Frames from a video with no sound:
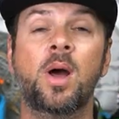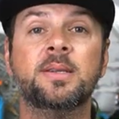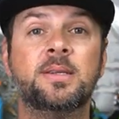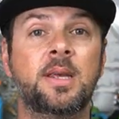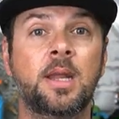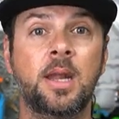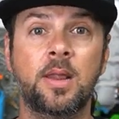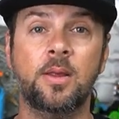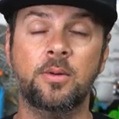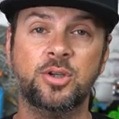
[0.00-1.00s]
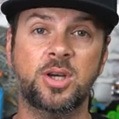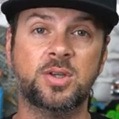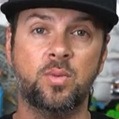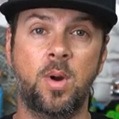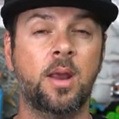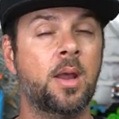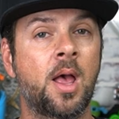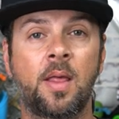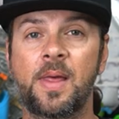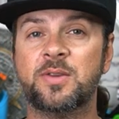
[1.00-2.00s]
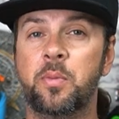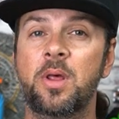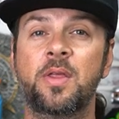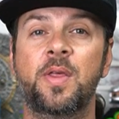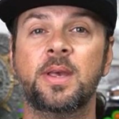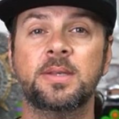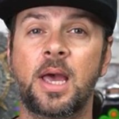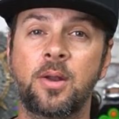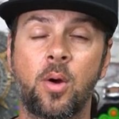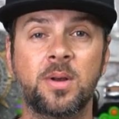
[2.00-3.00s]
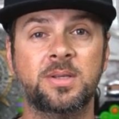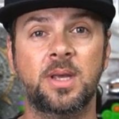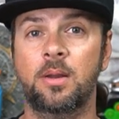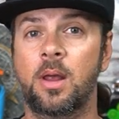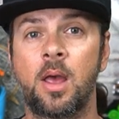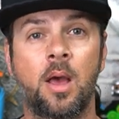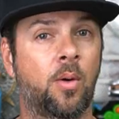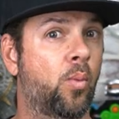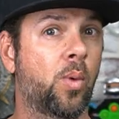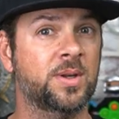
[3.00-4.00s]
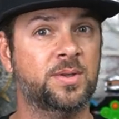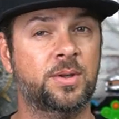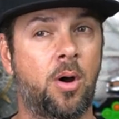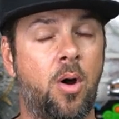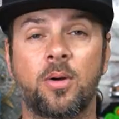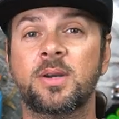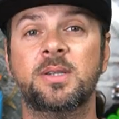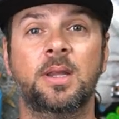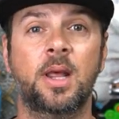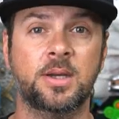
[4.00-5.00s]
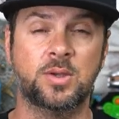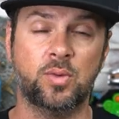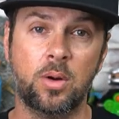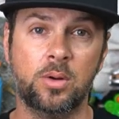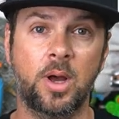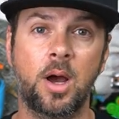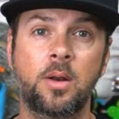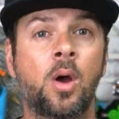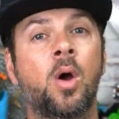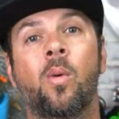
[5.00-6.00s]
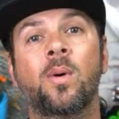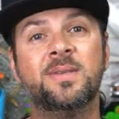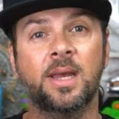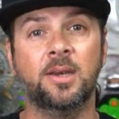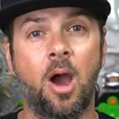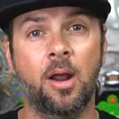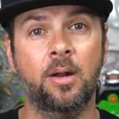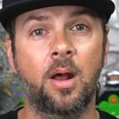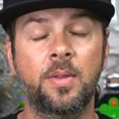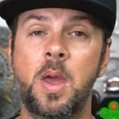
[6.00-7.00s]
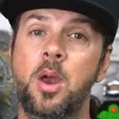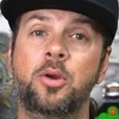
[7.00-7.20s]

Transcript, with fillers: not setting it in there just right that's one of the things i noticed that was the hardest thing that i struggled on once I got it on there,